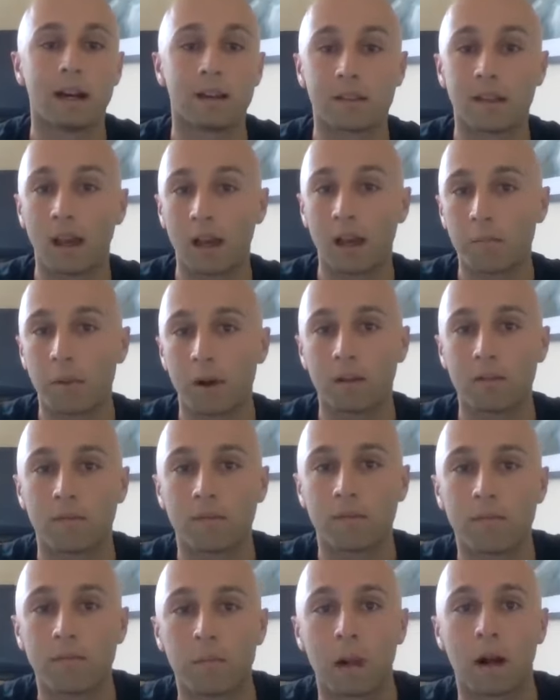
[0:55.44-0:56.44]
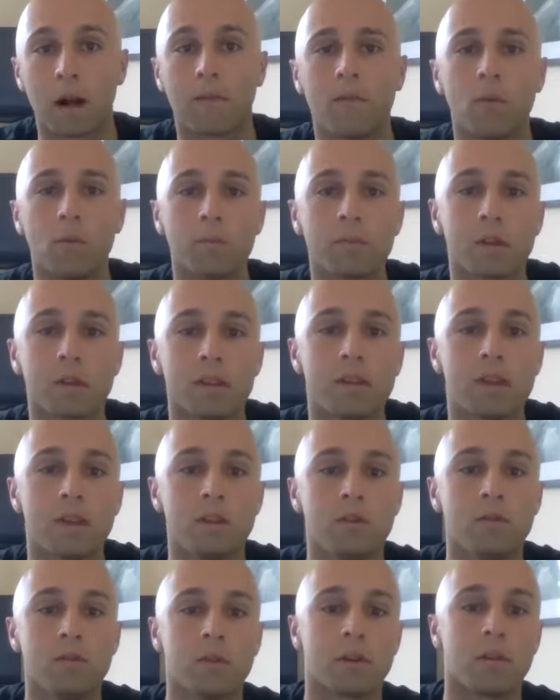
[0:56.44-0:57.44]
As tech platforms
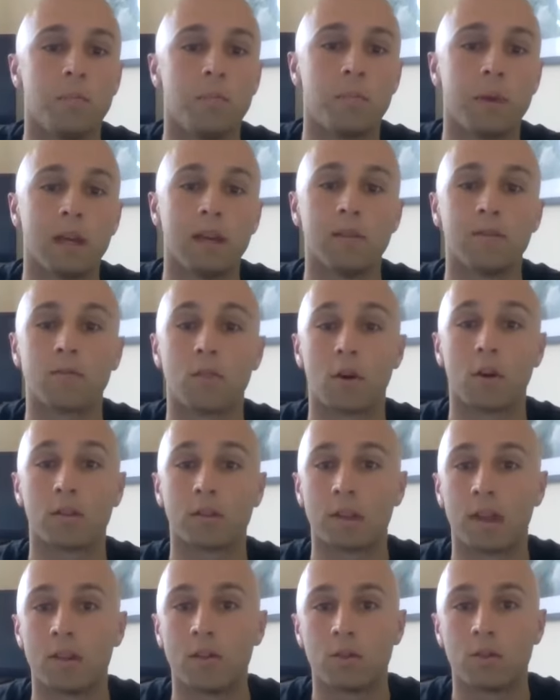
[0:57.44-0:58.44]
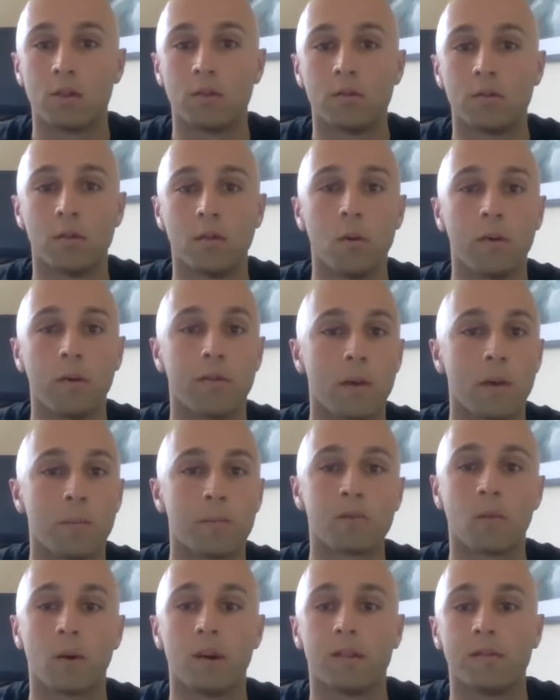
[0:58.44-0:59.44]
continue to compete for our attention with their
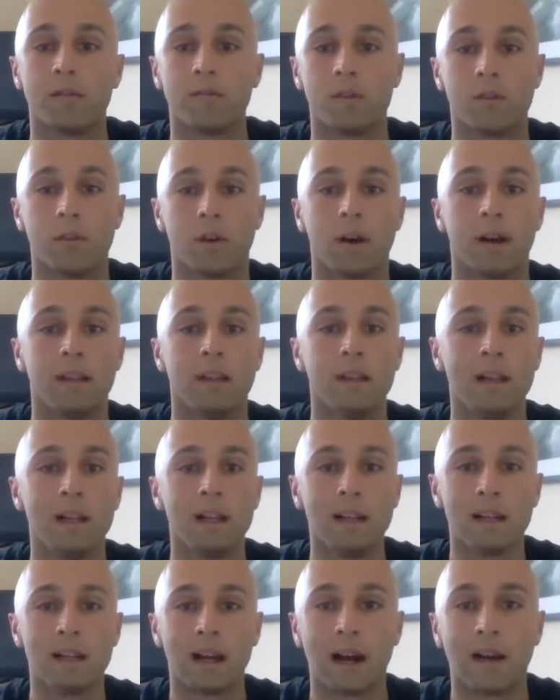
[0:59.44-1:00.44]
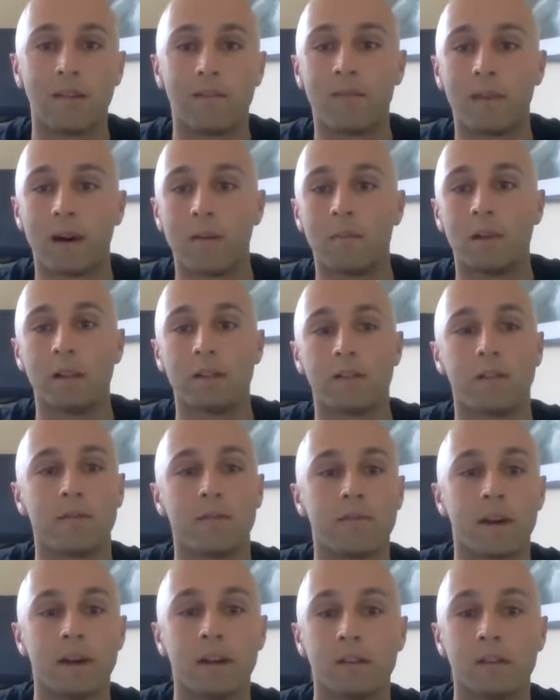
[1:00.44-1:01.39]
persuasive design, and families have